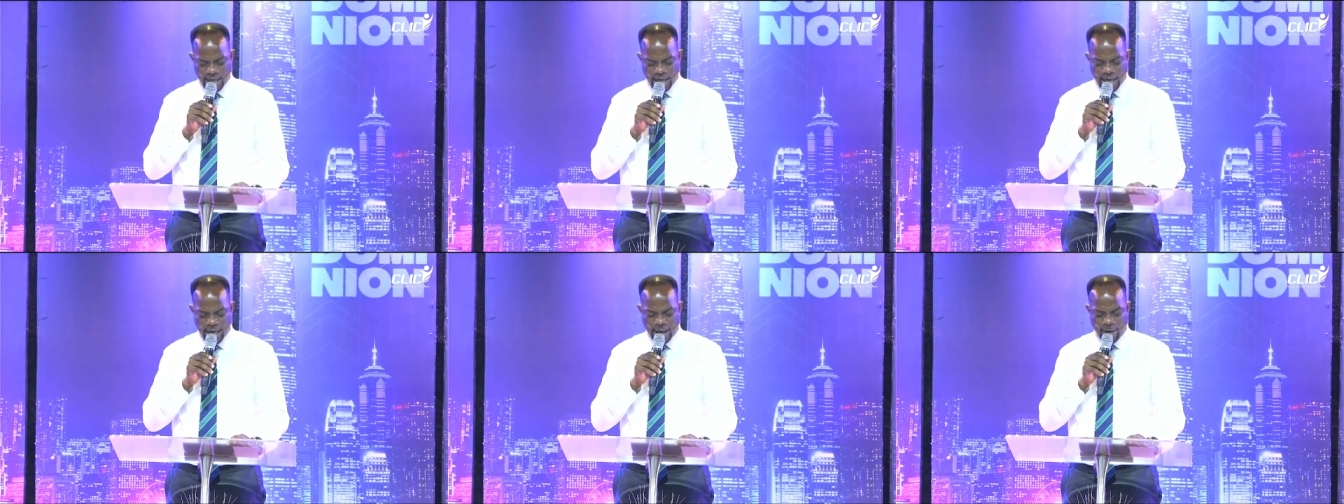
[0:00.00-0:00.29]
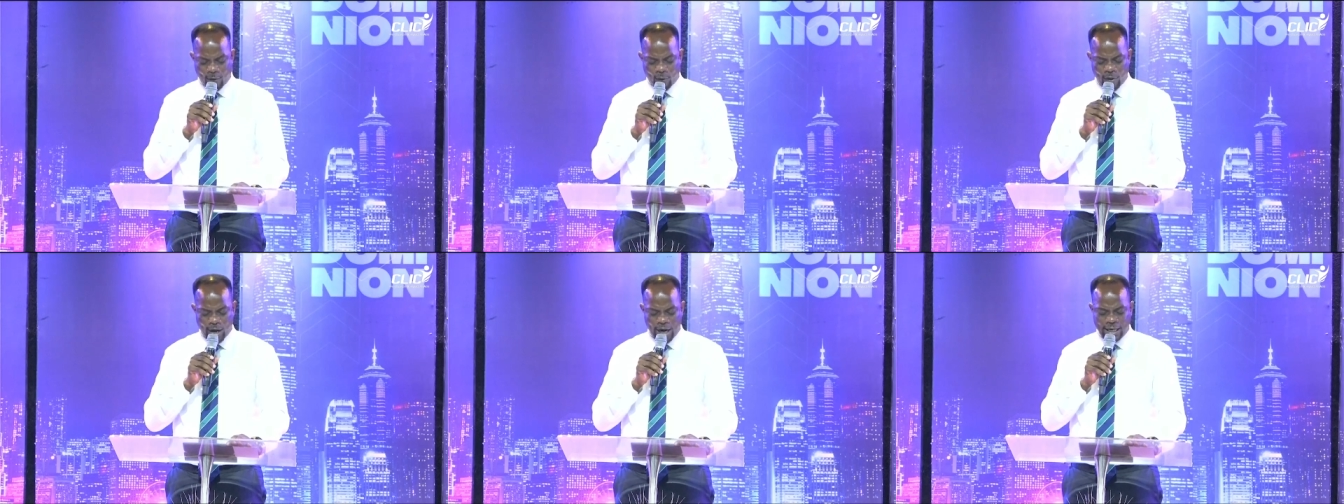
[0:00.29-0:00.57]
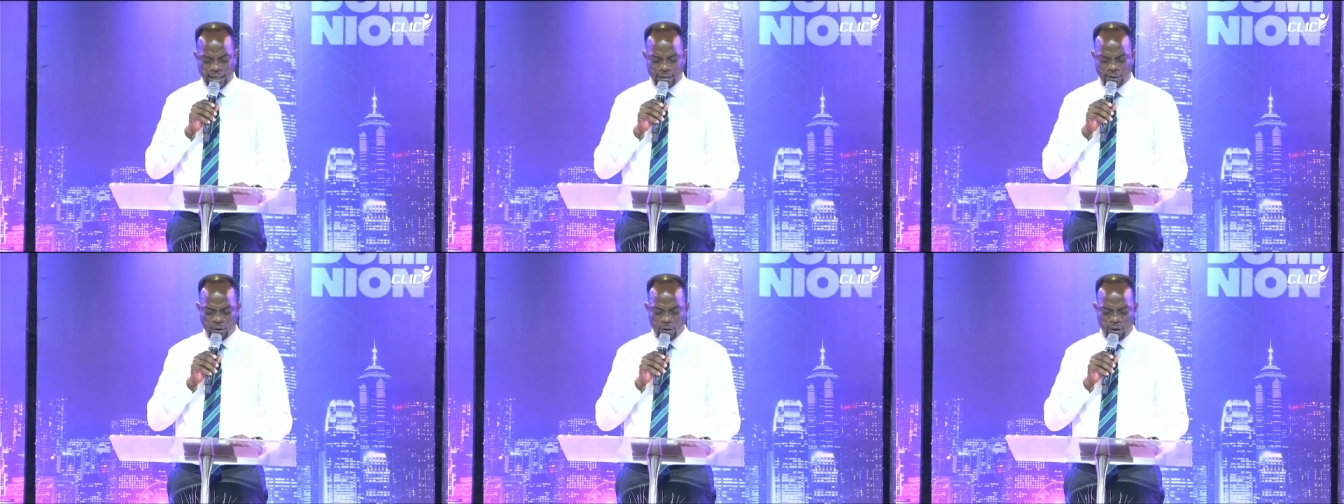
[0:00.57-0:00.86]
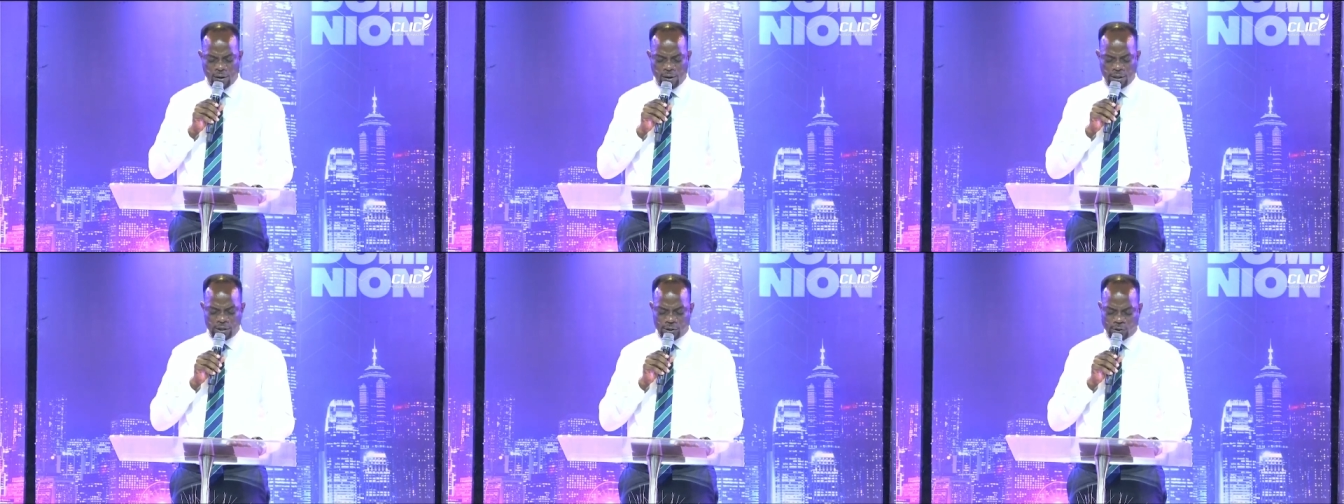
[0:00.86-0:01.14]
And when it
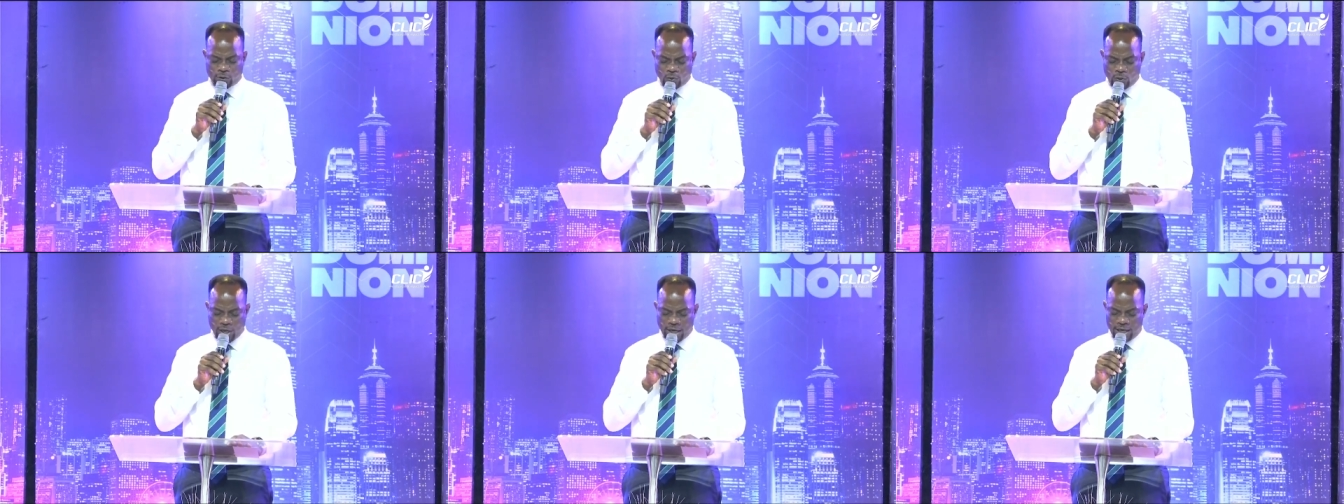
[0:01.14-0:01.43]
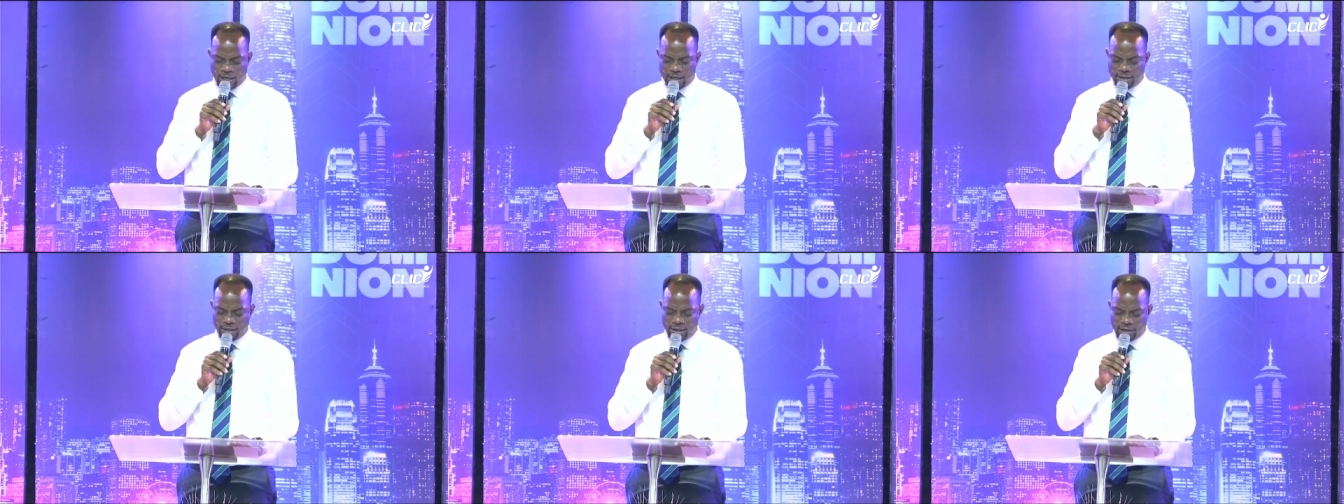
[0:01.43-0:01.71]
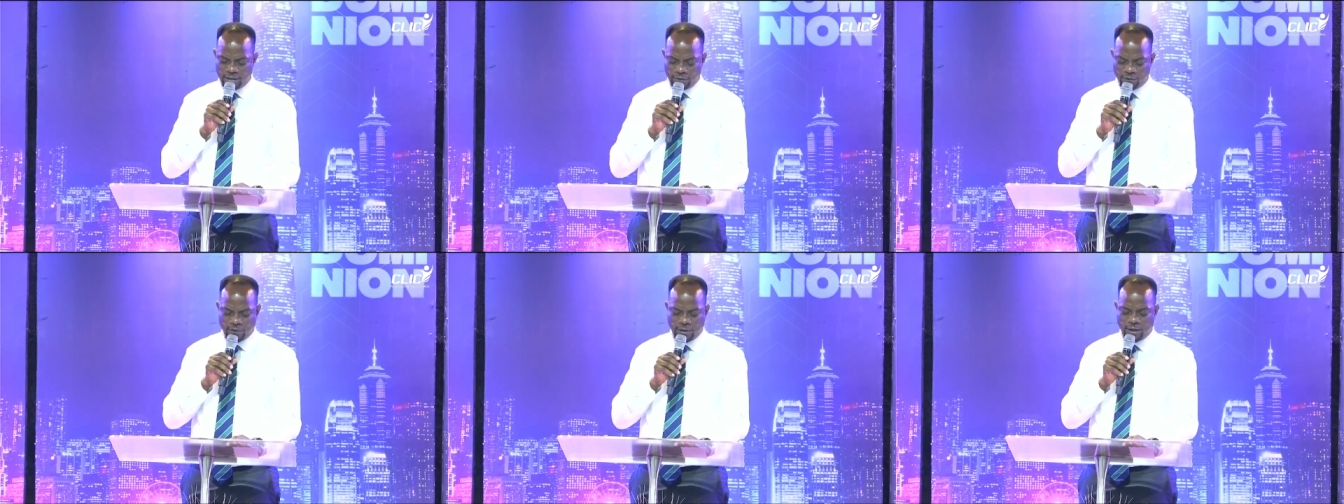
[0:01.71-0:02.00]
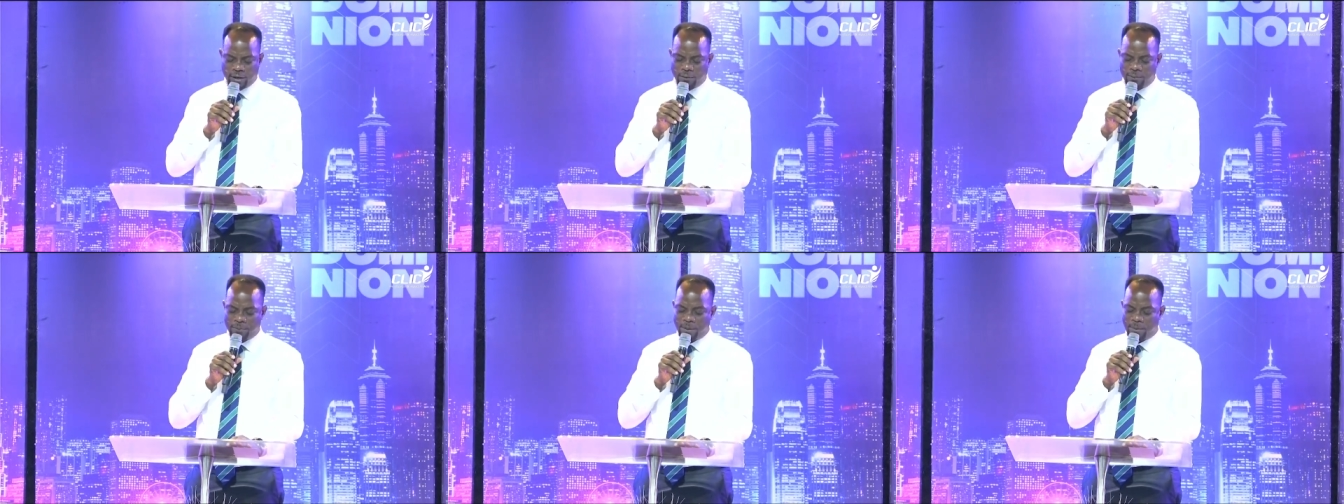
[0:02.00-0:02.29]
all is well,
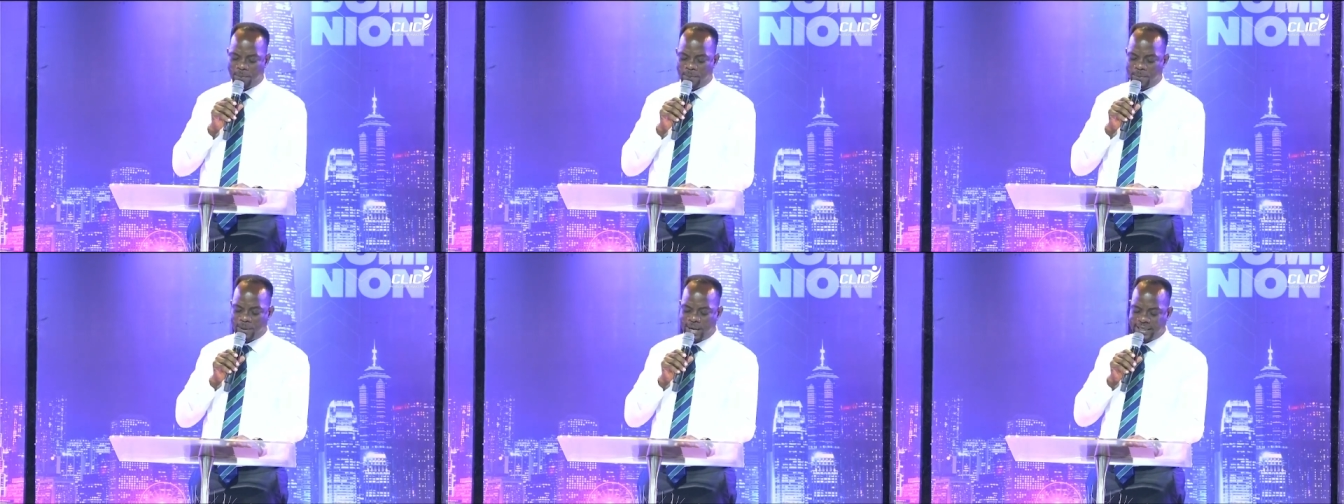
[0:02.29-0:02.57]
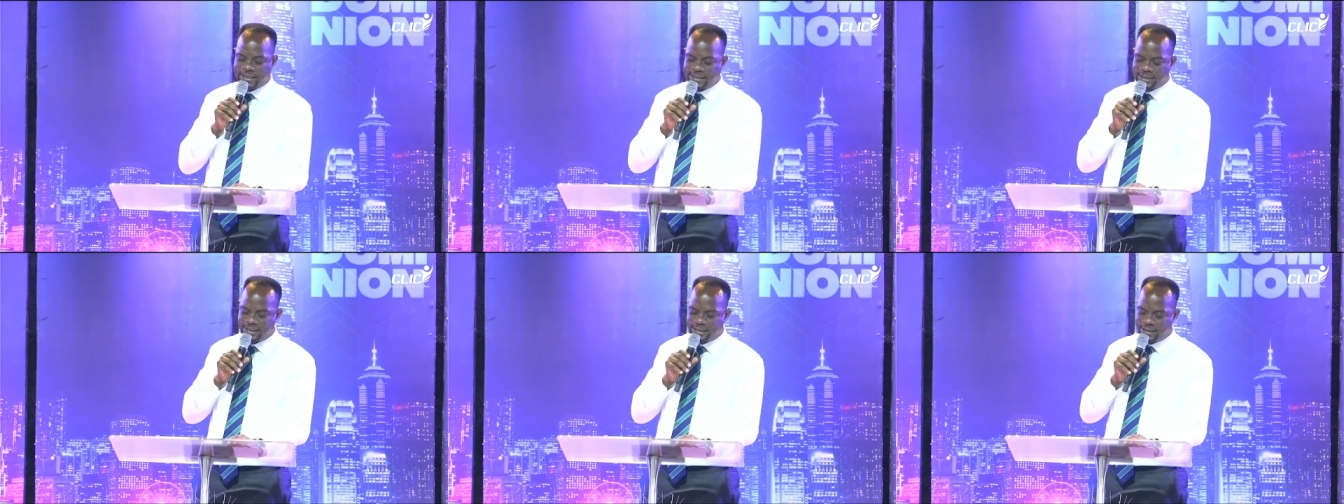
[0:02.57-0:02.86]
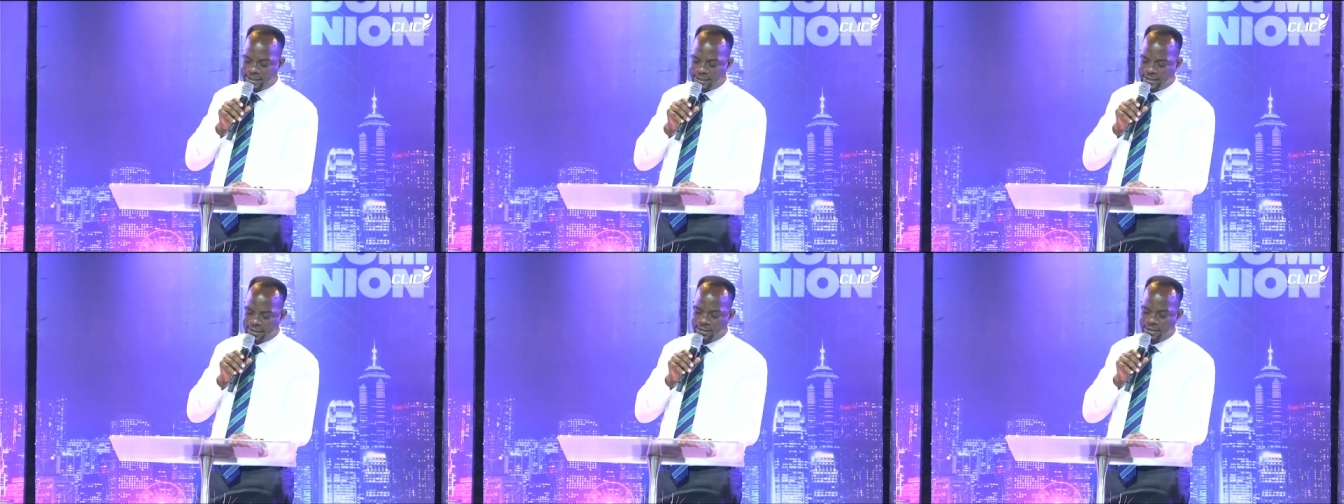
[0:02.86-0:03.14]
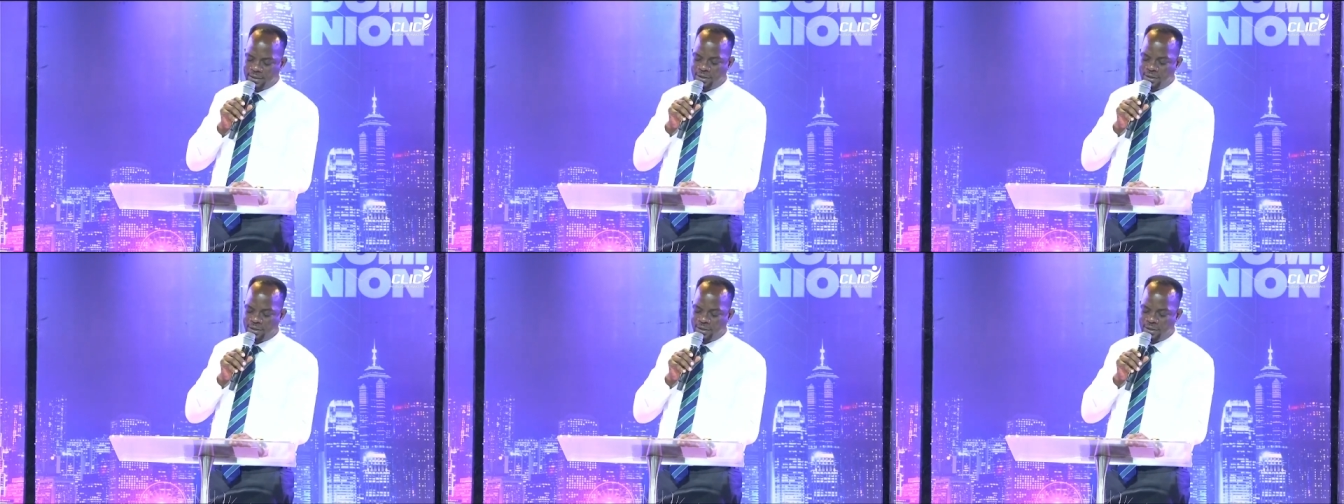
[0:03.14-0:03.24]
develop the practice